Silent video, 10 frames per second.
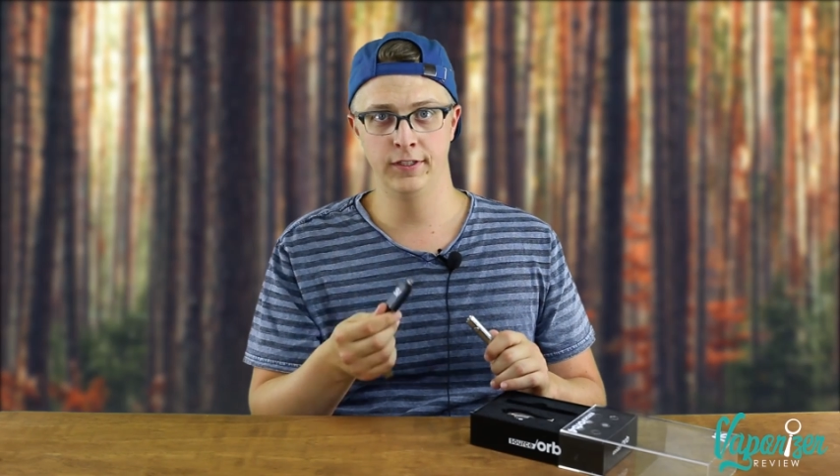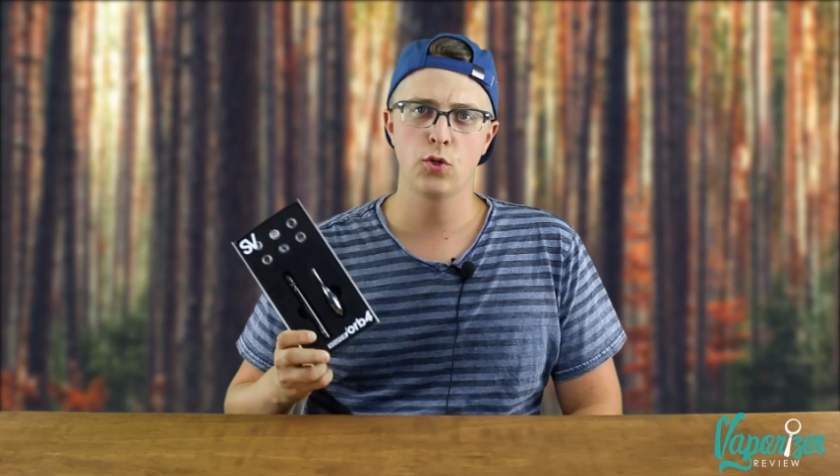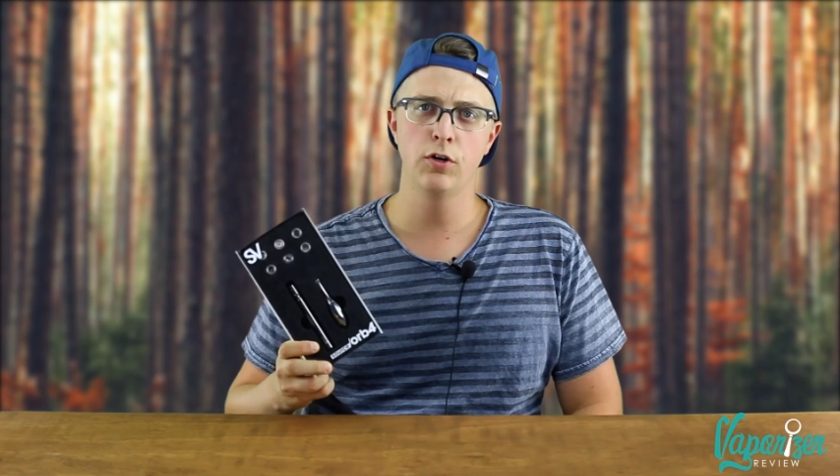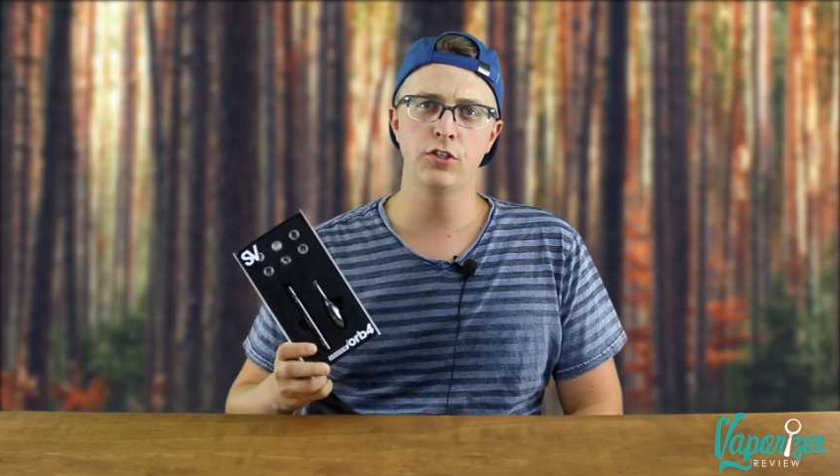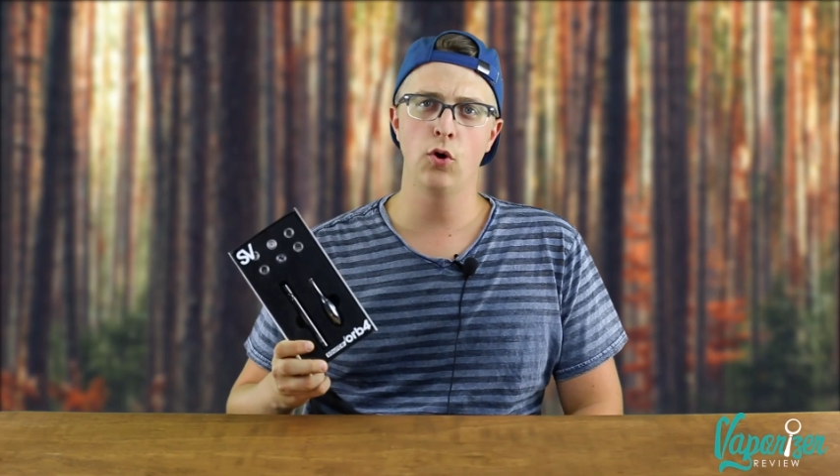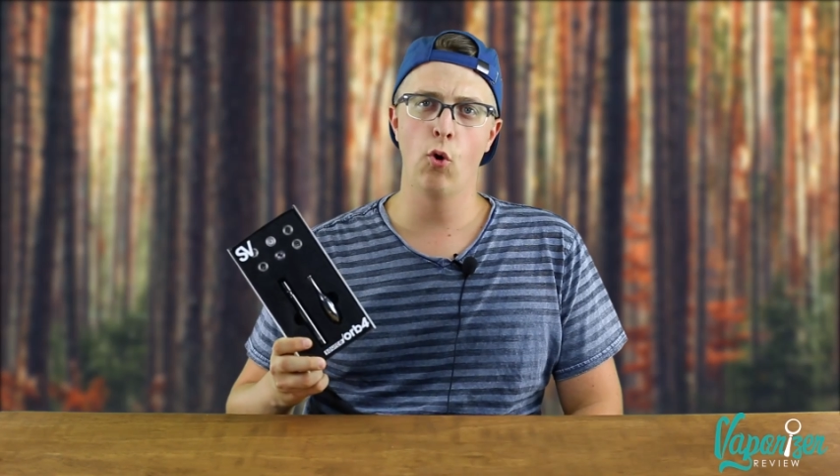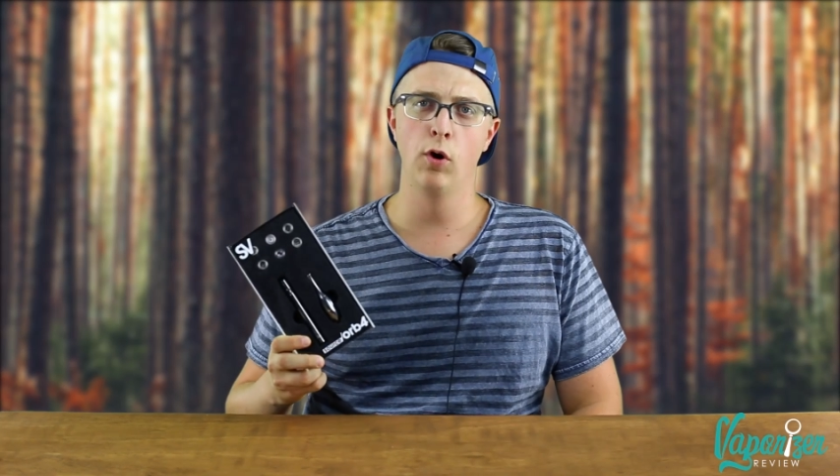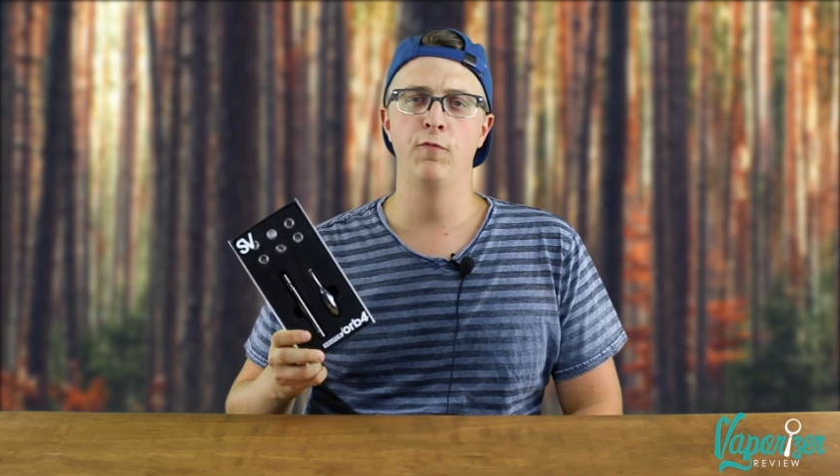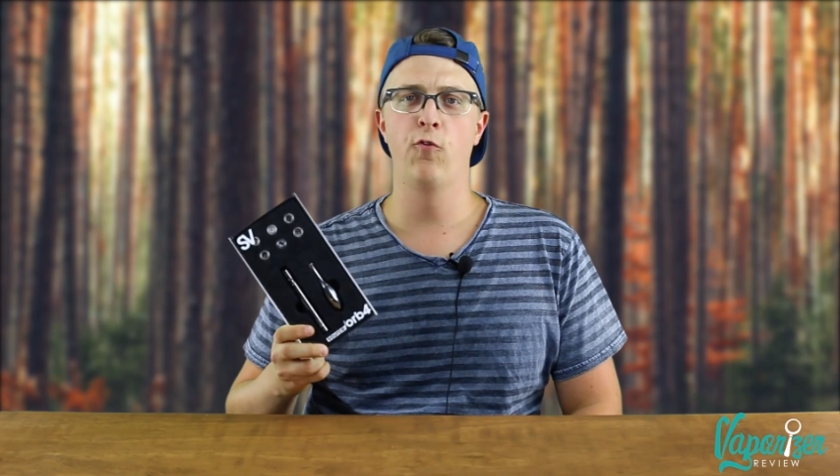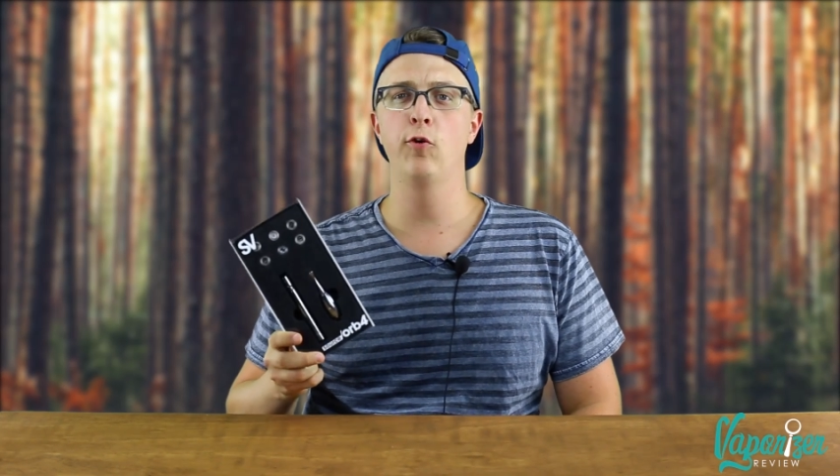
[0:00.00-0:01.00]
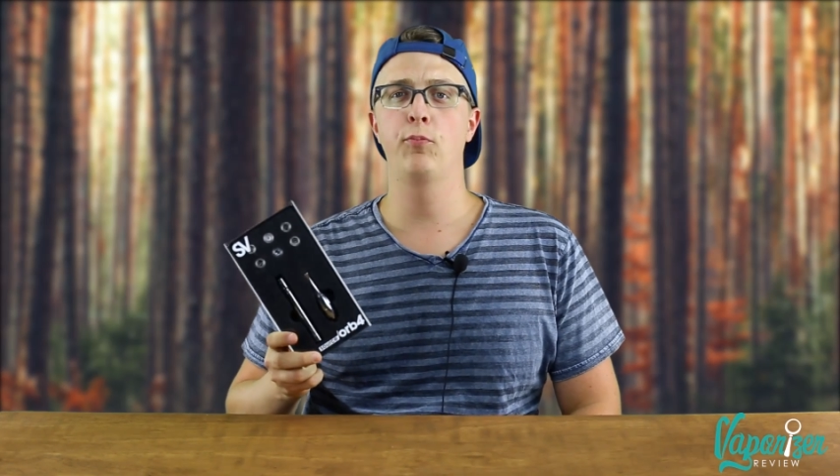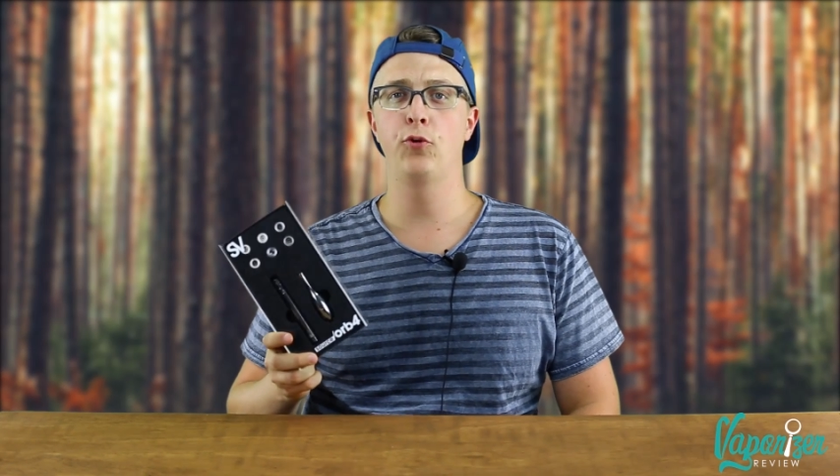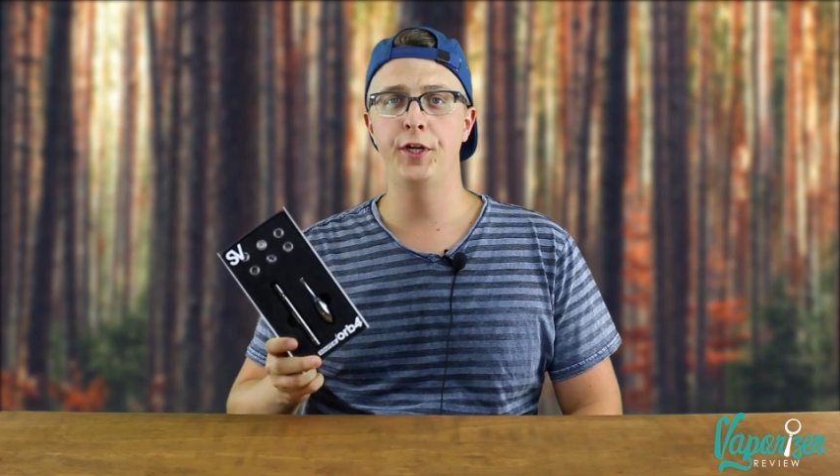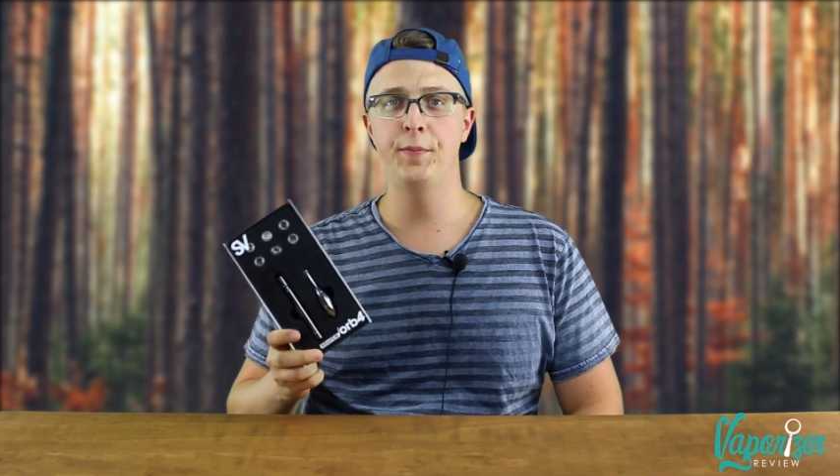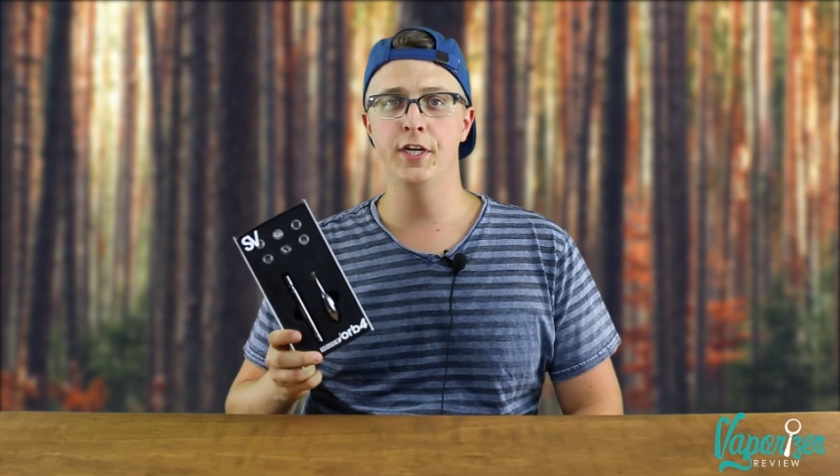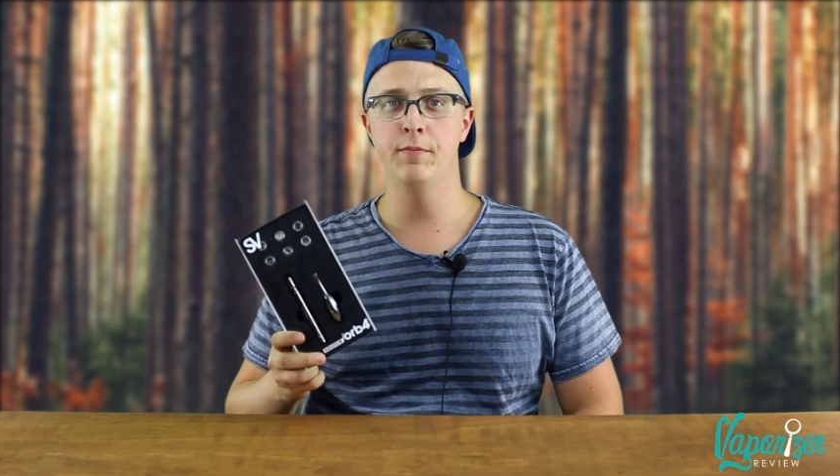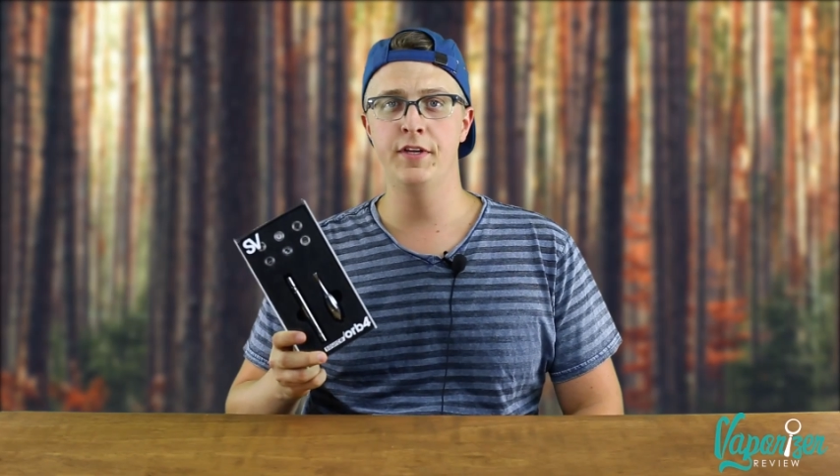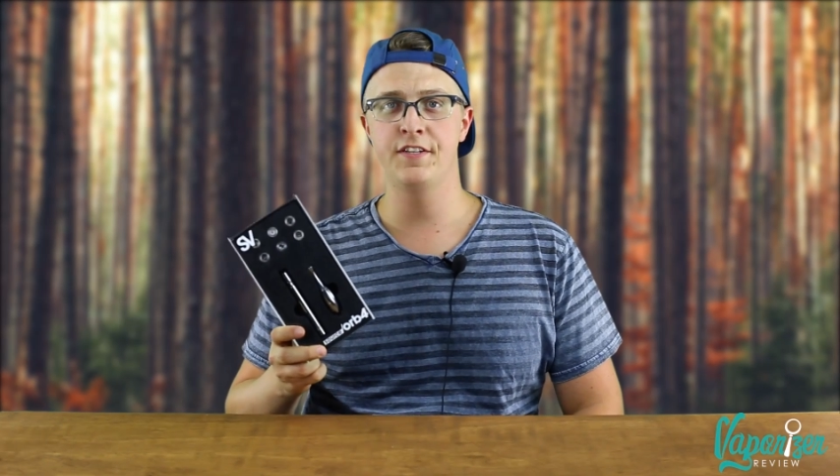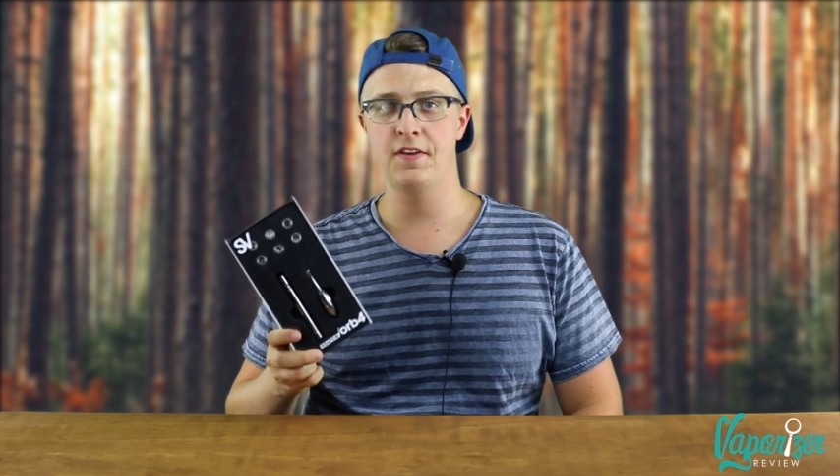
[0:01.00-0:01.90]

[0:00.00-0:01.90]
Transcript: Source Orb 4 Premium is